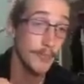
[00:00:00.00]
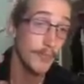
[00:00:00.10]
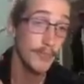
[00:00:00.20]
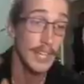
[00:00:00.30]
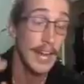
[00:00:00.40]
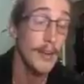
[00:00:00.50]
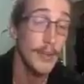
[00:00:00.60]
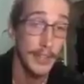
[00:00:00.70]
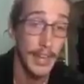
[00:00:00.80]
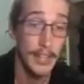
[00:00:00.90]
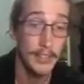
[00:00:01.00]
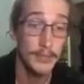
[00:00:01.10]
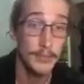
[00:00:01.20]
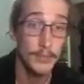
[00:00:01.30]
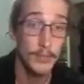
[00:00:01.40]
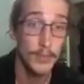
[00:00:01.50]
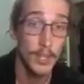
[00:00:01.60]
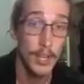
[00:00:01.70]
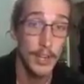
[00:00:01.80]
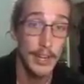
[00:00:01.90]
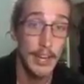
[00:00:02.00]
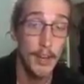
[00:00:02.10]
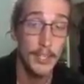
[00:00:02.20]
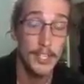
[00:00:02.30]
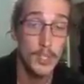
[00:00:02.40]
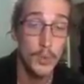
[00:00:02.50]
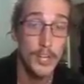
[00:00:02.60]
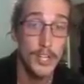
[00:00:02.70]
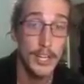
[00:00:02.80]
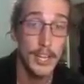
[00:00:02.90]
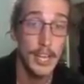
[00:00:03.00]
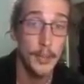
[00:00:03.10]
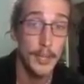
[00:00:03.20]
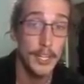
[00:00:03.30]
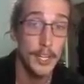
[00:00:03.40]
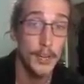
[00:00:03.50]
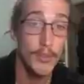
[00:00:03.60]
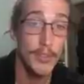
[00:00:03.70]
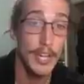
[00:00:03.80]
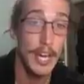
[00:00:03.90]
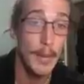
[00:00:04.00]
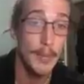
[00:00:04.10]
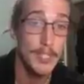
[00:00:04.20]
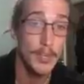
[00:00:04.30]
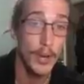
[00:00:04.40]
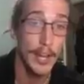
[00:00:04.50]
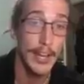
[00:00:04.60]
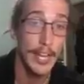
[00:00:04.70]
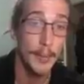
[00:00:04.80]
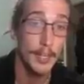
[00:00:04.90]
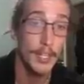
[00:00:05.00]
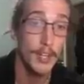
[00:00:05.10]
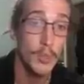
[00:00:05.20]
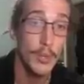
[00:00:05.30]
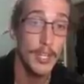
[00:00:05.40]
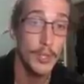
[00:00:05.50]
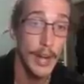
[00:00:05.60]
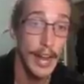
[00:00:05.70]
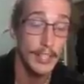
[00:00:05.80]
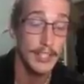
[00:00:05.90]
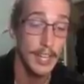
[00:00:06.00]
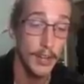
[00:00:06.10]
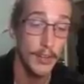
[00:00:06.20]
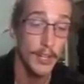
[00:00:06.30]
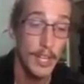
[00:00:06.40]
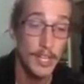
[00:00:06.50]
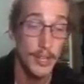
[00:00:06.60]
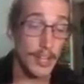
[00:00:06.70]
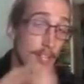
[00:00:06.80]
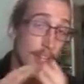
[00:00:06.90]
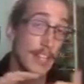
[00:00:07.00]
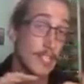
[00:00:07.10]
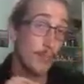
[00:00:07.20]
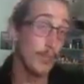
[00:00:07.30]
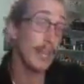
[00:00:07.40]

countering that, now I'm going to switch it, and I'm going to go the opposite way, and I'm going to go to a crackdown. So that Spladle